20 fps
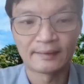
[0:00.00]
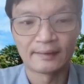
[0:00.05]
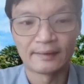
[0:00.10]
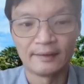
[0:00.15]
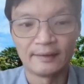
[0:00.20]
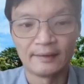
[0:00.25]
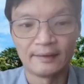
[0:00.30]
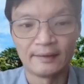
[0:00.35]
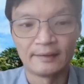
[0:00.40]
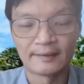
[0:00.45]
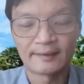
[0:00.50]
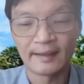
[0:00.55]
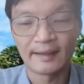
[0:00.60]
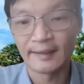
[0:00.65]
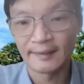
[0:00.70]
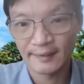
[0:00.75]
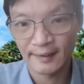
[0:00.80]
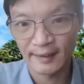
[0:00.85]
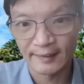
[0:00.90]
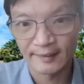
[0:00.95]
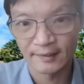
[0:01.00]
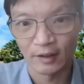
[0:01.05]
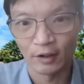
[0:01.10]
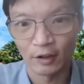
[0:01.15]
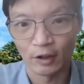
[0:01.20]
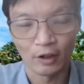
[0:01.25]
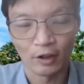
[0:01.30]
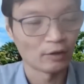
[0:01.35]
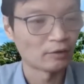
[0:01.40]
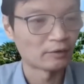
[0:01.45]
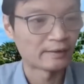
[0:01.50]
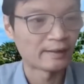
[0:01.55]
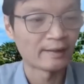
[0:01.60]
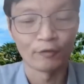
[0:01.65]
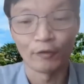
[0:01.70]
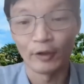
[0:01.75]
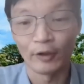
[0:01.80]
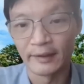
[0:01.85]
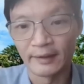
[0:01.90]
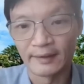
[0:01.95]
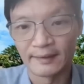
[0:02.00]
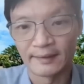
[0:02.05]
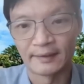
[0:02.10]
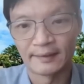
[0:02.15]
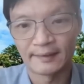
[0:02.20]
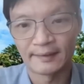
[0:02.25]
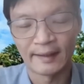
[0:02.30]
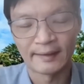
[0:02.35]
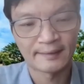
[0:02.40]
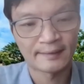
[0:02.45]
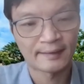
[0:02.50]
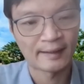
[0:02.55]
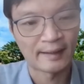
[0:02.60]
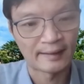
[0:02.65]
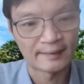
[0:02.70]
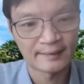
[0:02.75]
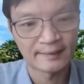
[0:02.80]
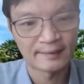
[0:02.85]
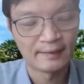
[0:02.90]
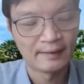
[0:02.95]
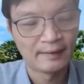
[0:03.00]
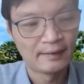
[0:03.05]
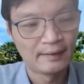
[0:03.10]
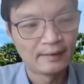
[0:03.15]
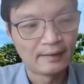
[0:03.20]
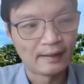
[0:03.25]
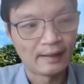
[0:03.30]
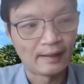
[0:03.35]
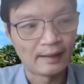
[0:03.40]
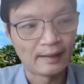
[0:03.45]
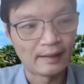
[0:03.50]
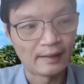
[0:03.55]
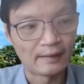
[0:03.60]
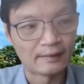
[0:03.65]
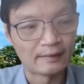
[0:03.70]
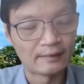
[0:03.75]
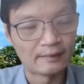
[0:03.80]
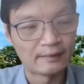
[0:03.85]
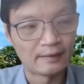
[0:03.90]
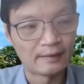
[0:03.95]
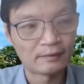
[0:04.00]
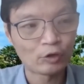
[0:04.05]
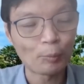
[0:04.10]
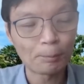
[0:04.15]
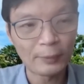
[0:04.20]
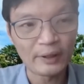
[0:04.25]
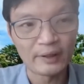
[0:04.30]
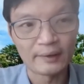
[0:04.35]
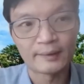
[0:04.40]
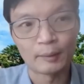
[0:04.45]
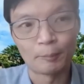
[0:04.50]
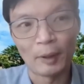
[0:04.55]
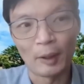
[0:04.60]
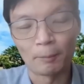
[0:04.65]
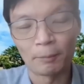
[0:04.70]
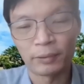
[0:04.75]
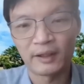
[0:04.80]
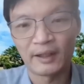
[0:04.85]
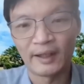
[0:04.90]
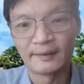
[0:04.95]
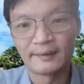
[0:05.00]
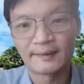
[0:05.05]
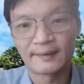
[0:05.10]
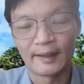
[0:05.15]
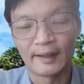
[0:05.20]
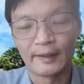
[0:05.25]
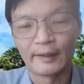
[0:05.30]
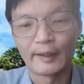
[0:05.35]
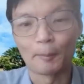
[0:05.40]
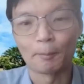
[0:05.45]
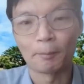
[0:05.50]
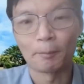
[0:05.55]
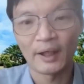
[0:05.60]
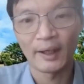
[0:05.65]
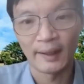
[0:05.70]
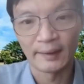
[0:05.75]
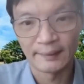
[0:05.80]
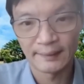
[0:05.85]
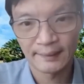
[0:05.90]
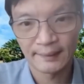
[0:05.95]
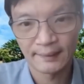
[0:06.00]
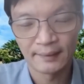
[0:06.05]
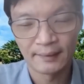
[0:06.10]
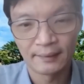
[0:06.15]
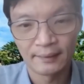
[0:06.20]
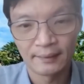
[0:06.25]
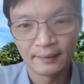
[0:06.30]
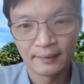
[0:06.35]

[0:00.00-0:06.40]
in science class, or third graders in science class. The topic is about plants and their parts.